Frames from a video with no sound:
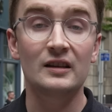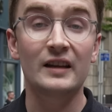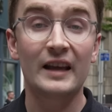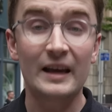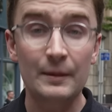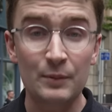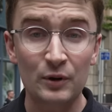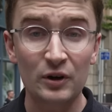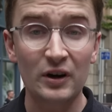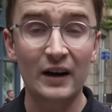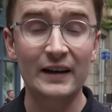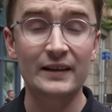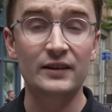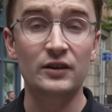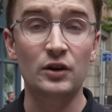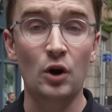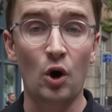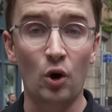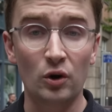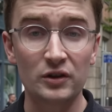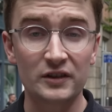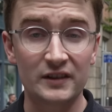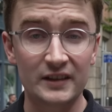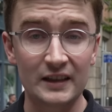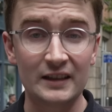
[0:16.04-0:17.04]
Labour had
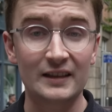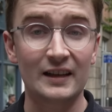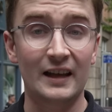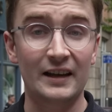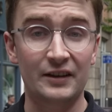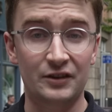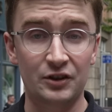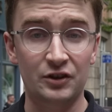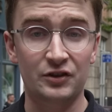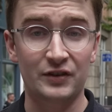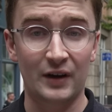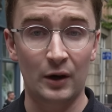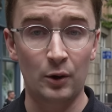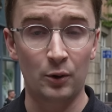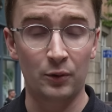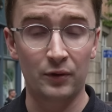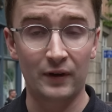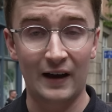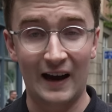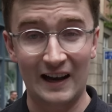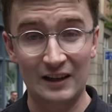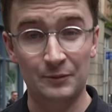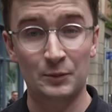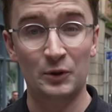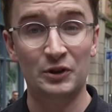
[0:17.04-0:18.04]
not seen Leicester South
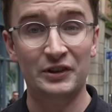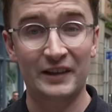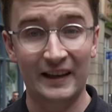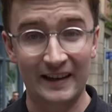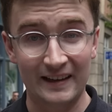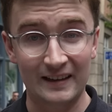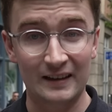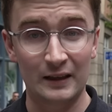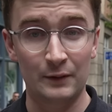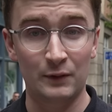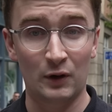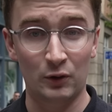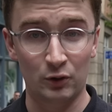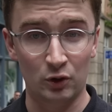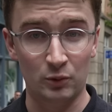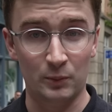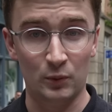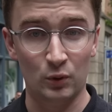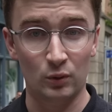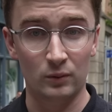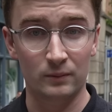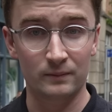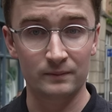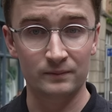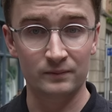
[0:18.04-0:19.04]
as particularly vulnerable,
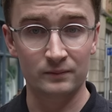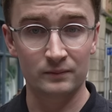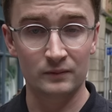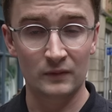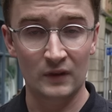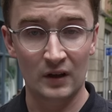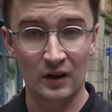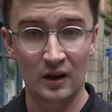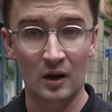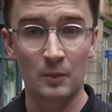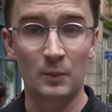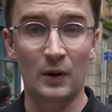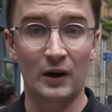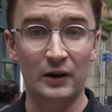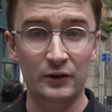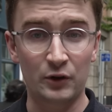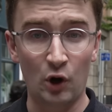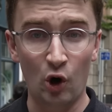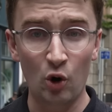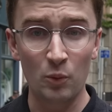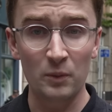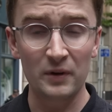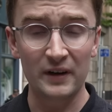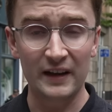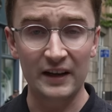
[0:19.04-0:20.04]
but a
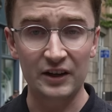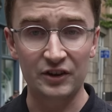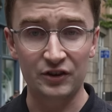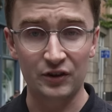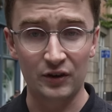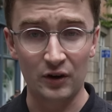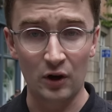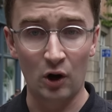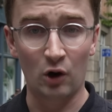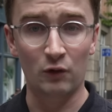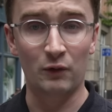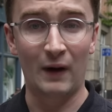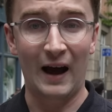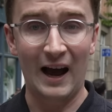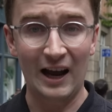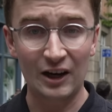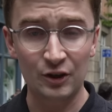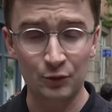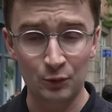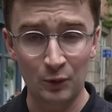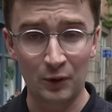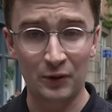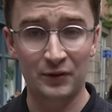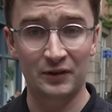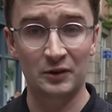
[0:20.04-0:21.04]
combination of
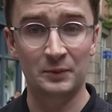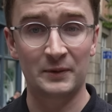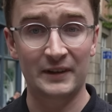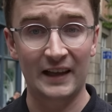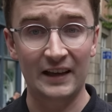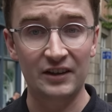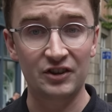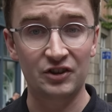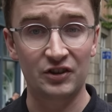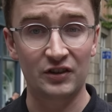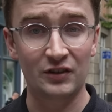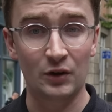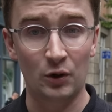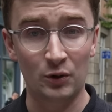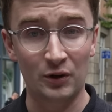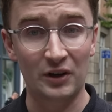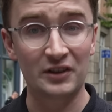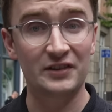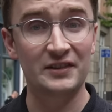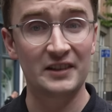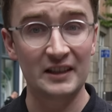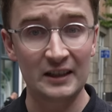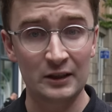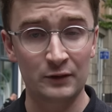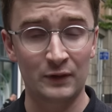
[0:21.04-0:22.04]
Ashworth's abstention on a
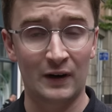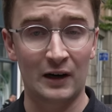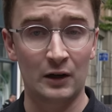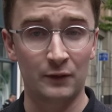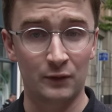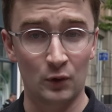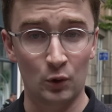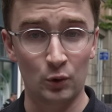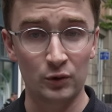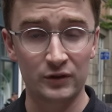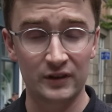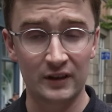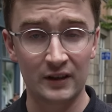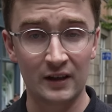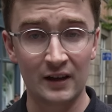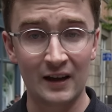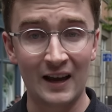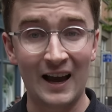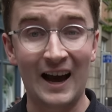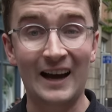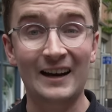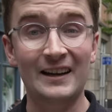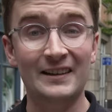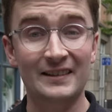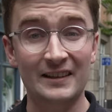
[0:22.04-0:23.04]
ceasefire vote
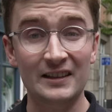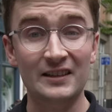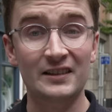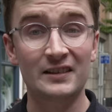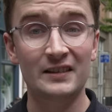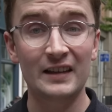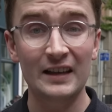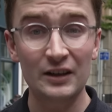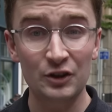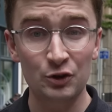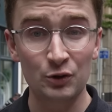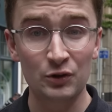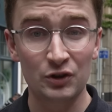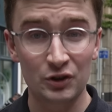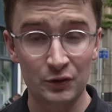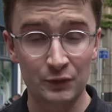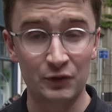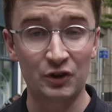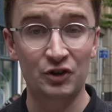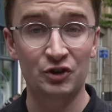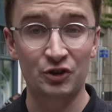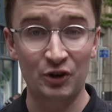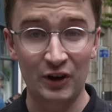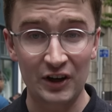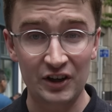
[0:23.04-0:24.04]
and his constituents'
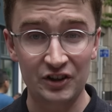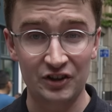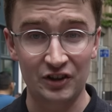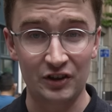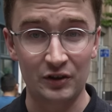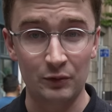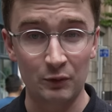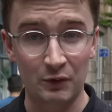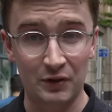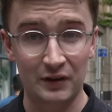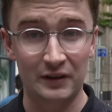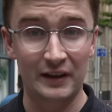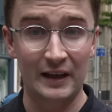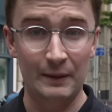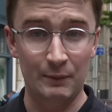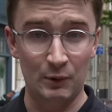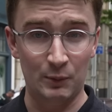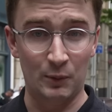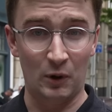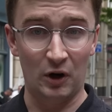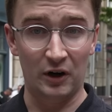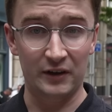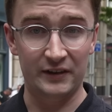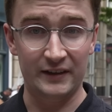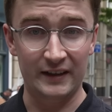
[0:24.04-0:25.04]
frustration with the Labour
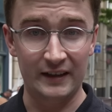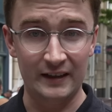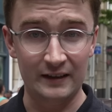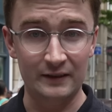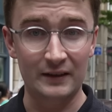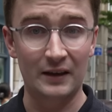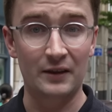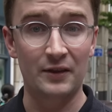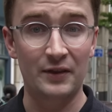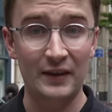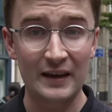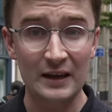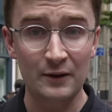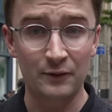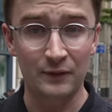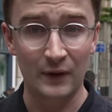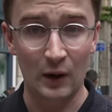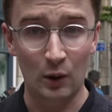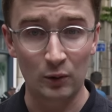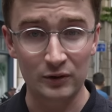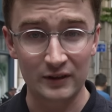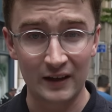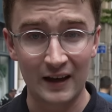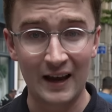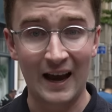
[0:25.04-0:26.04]
Party that they felt